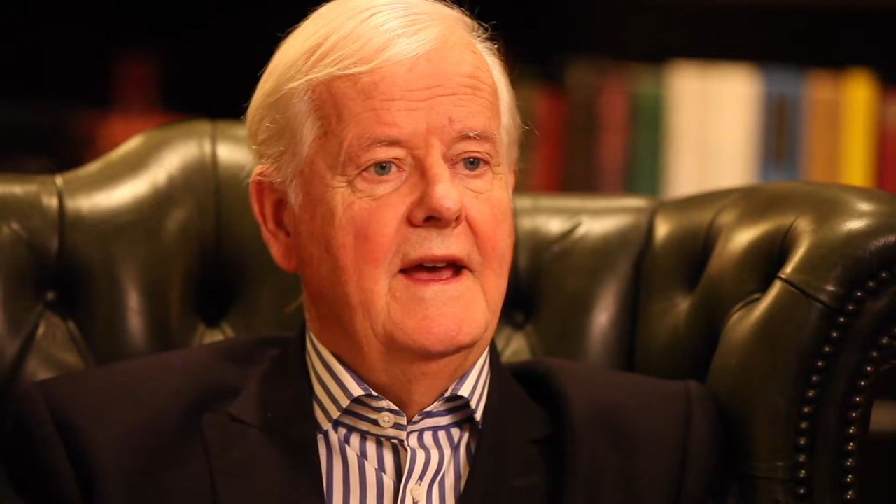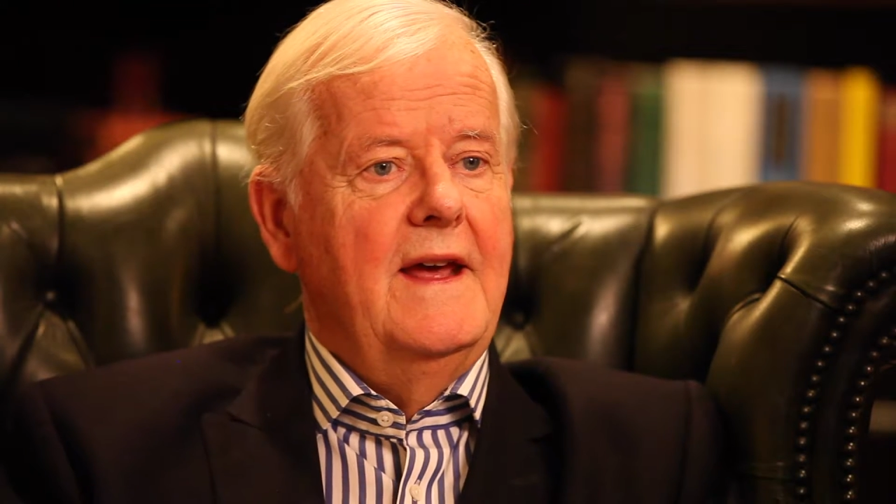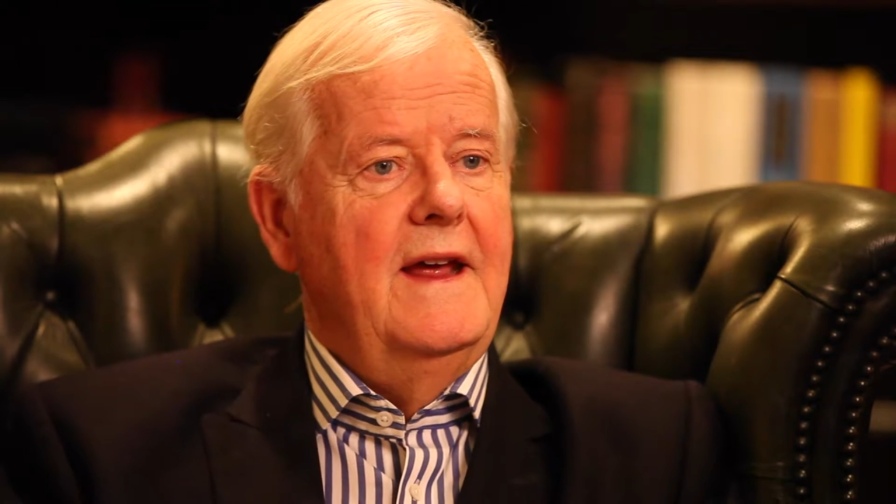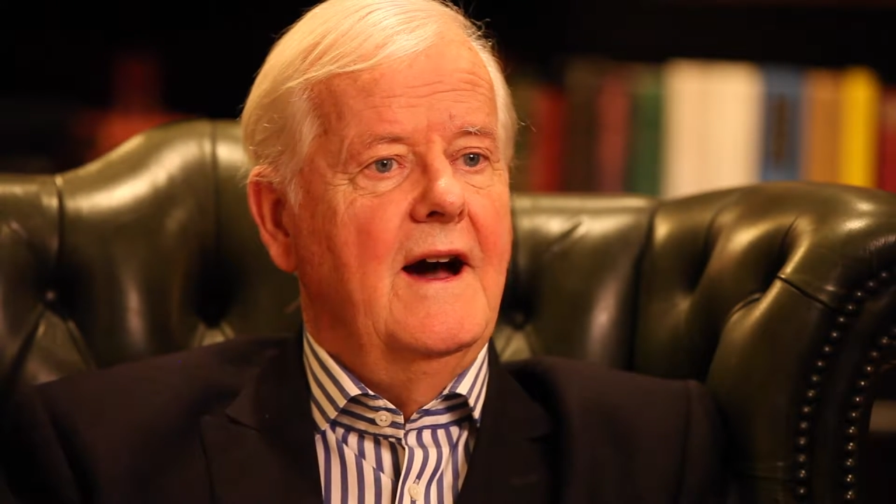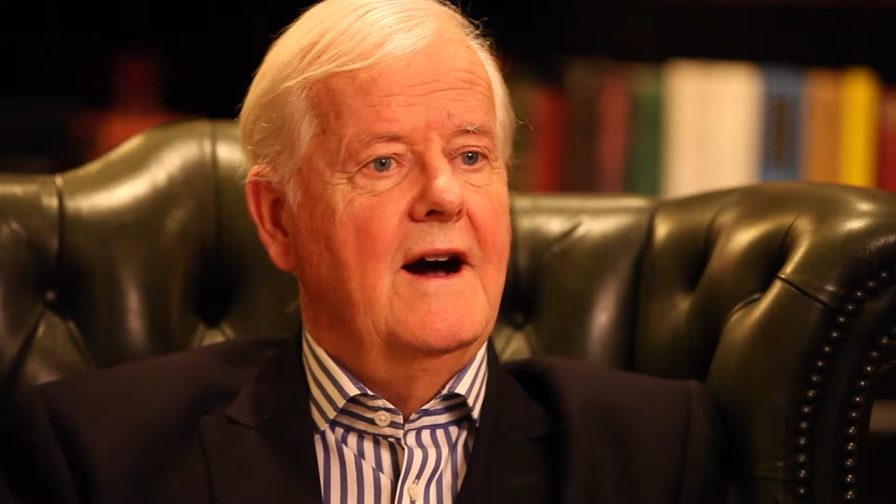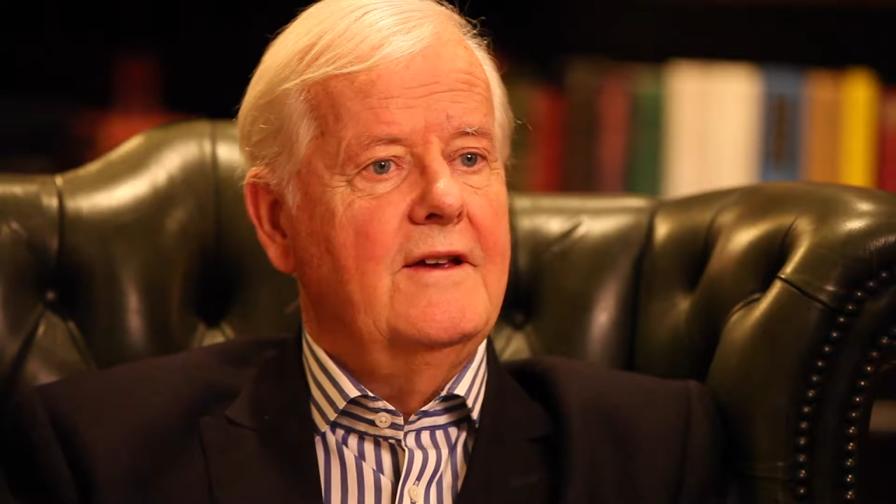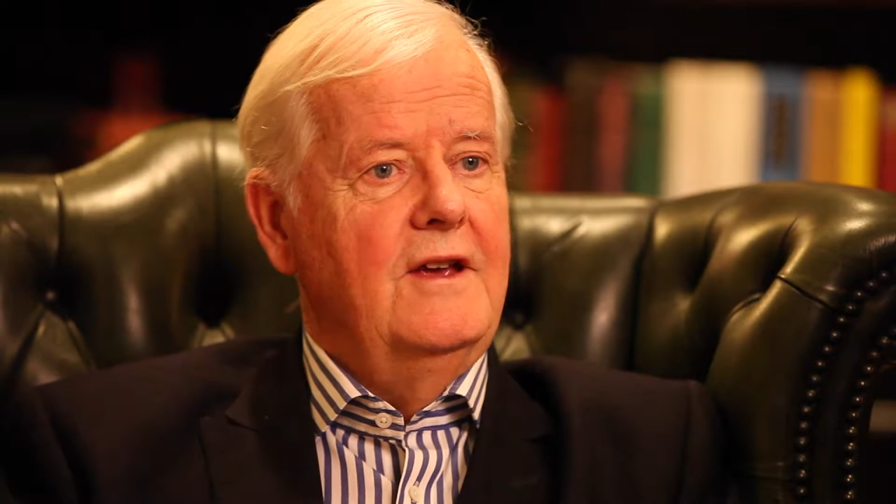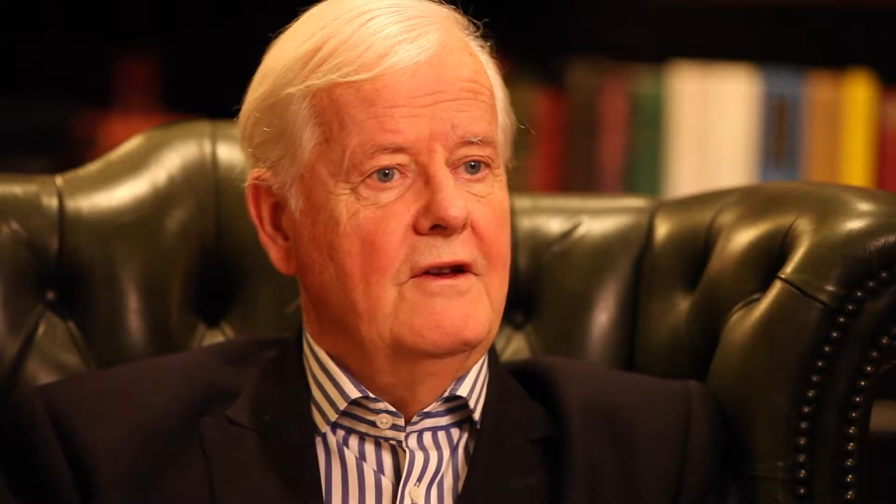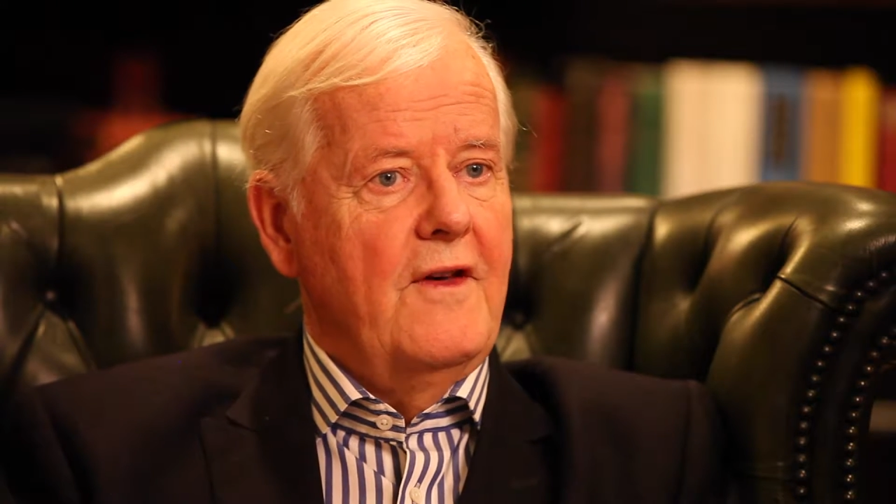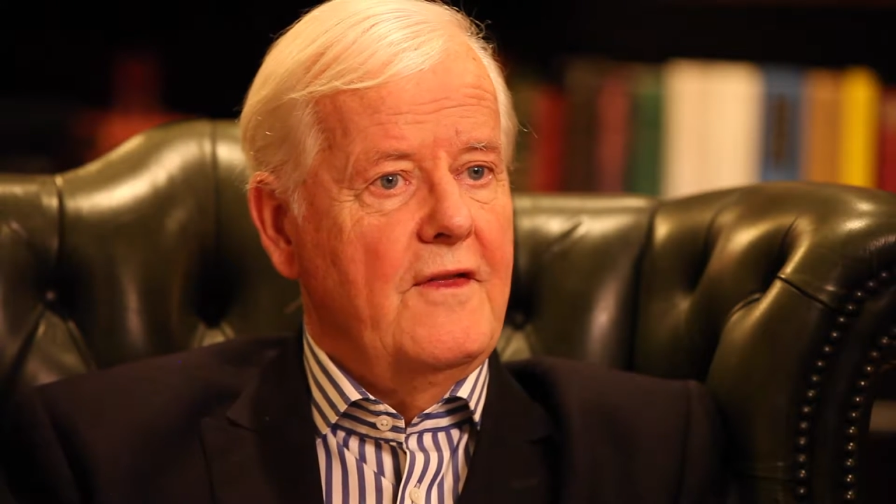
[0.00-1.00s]
he
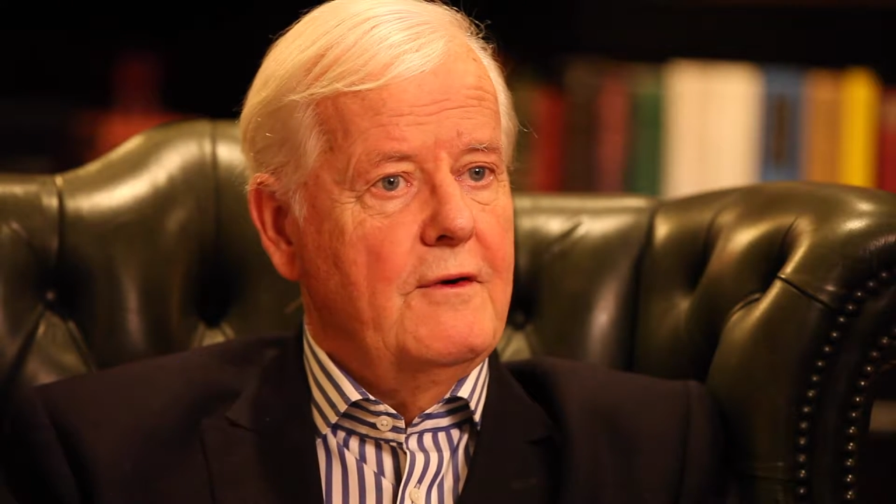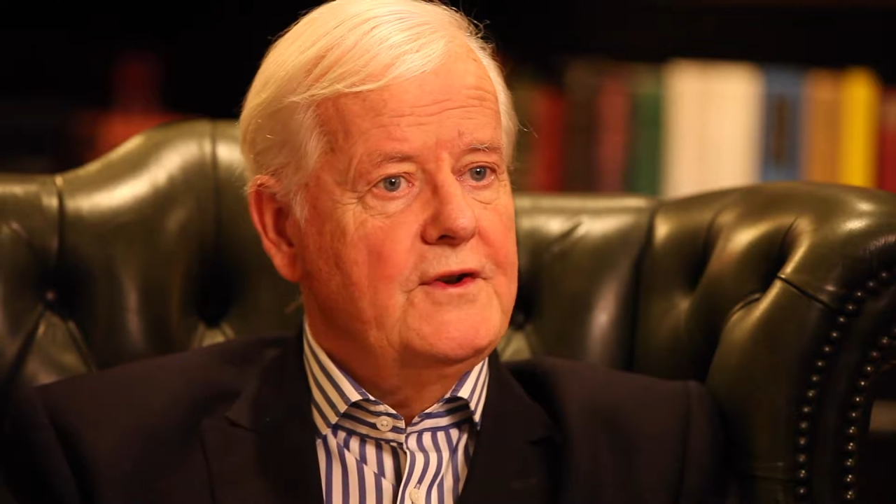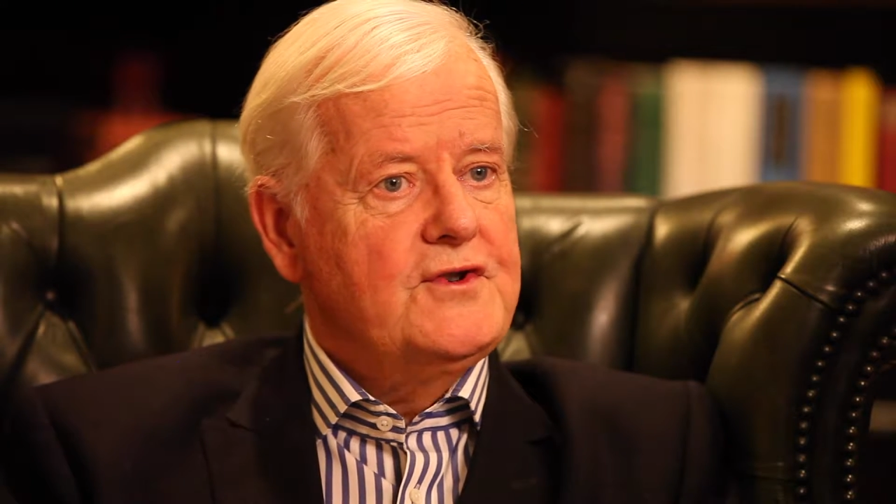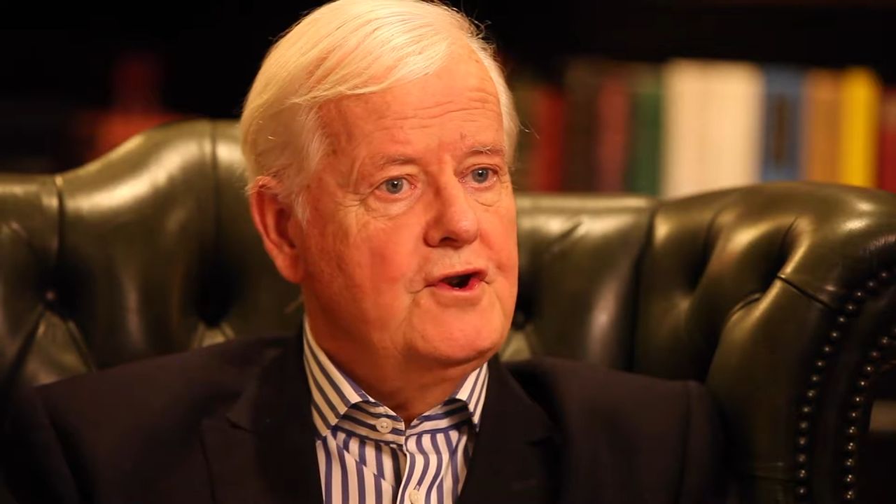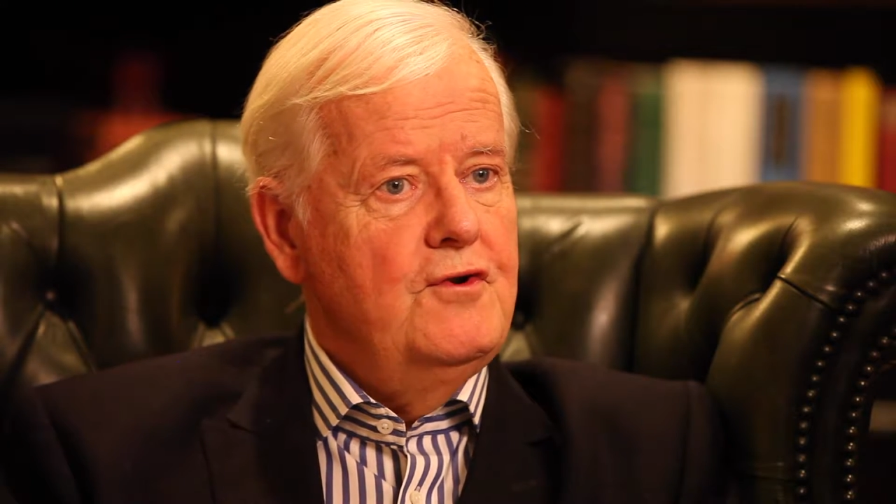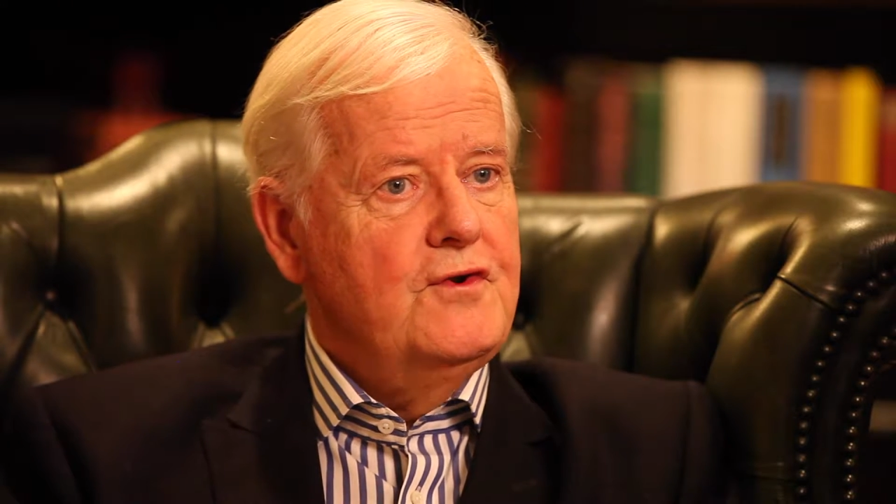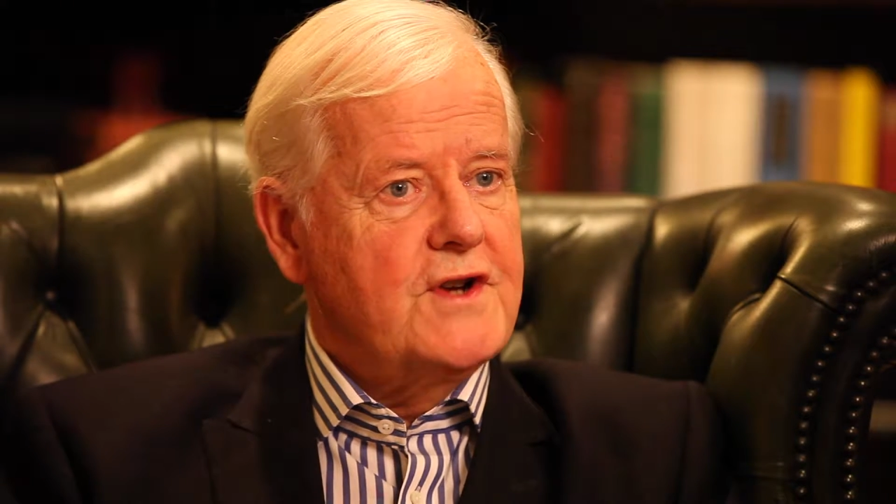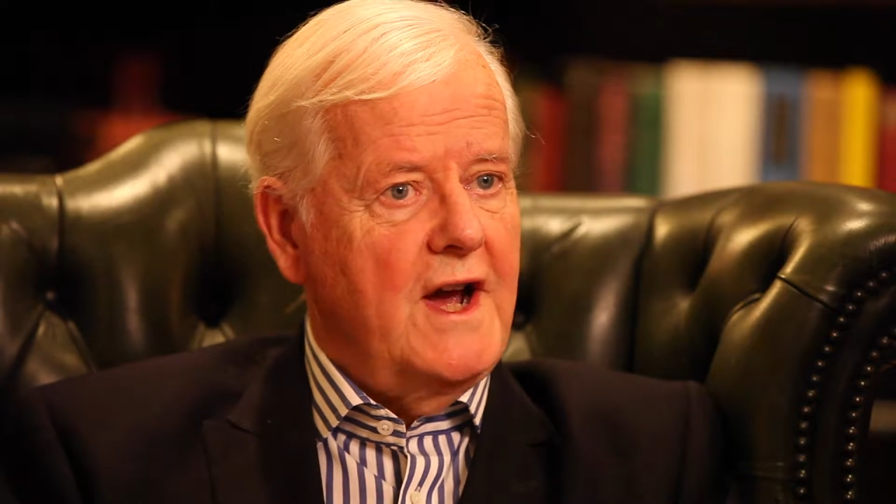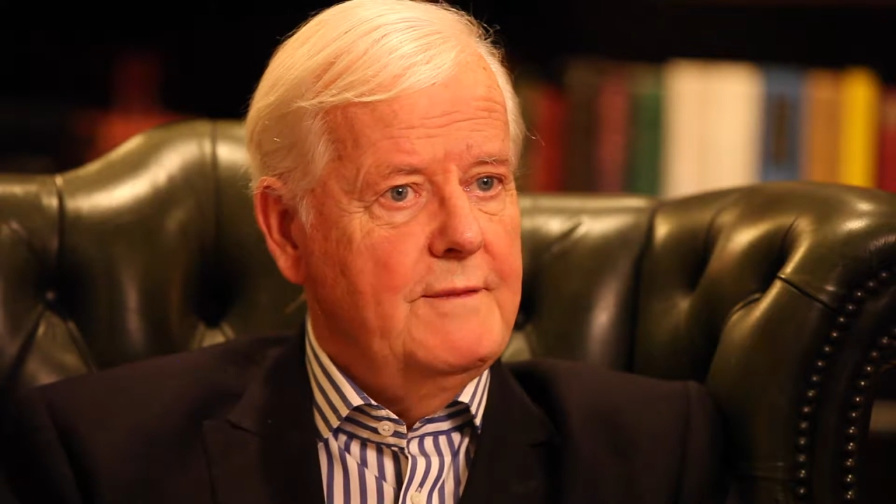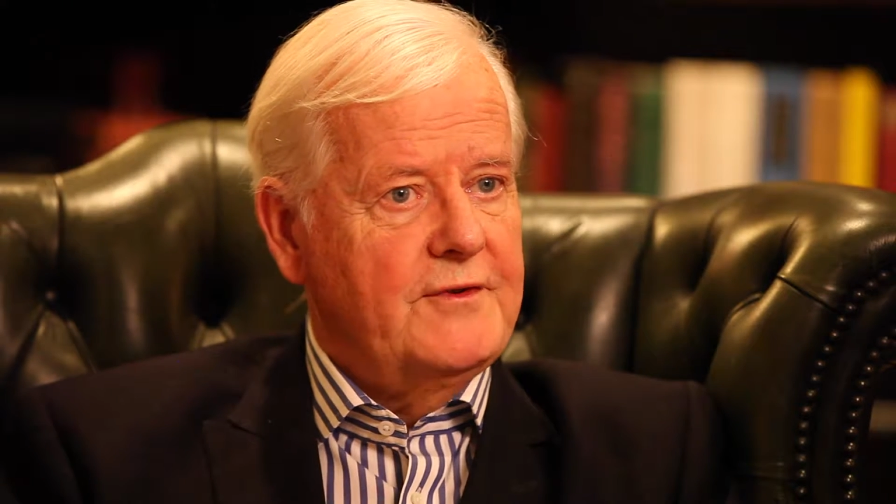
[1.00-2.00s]
argued that there were two
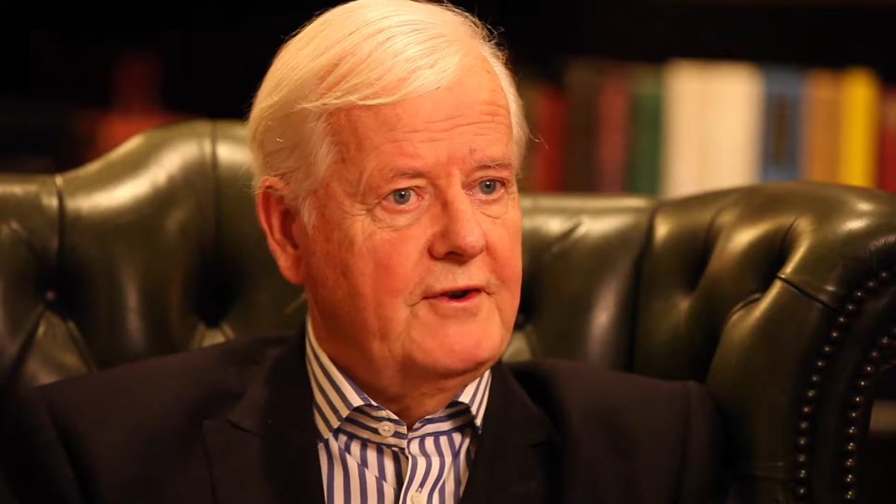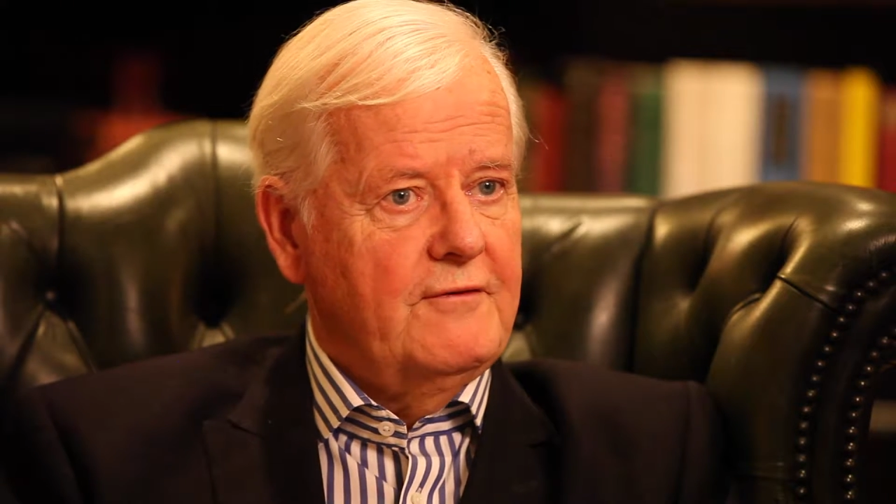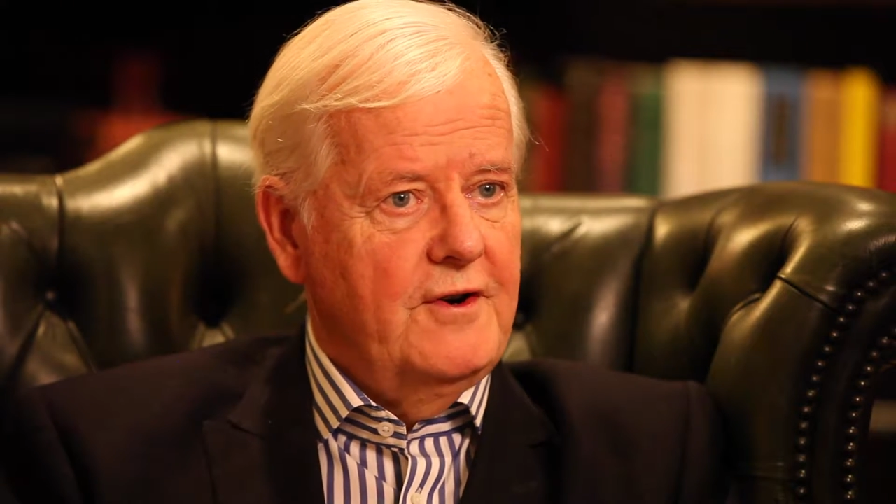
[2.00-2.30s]
types of